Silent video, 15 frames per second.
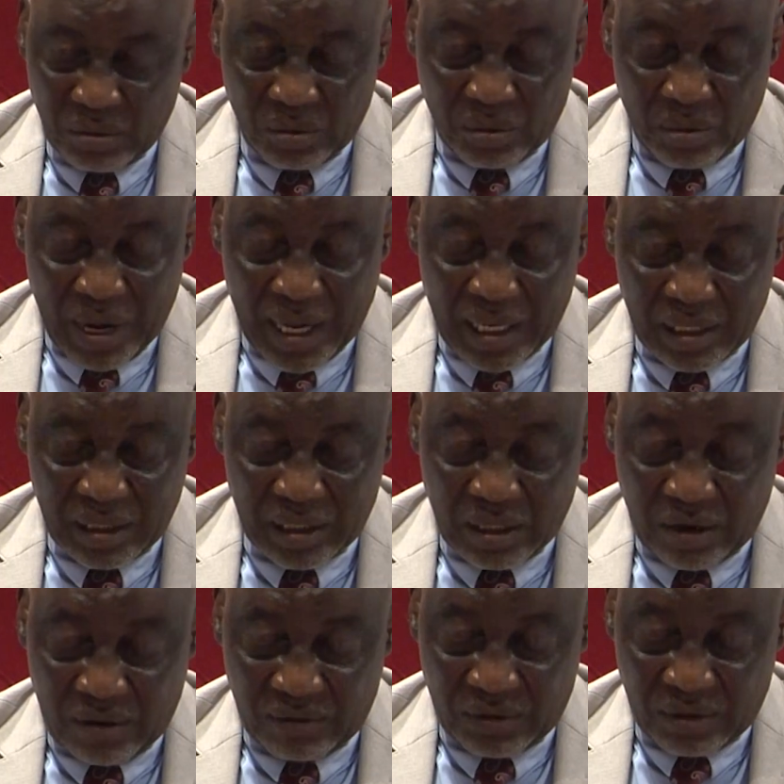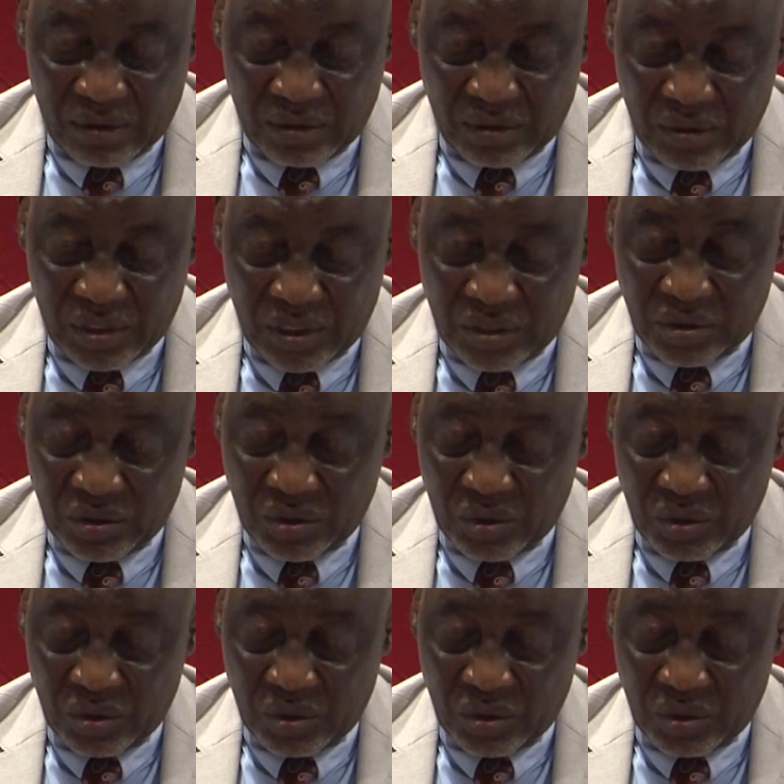while the governor continues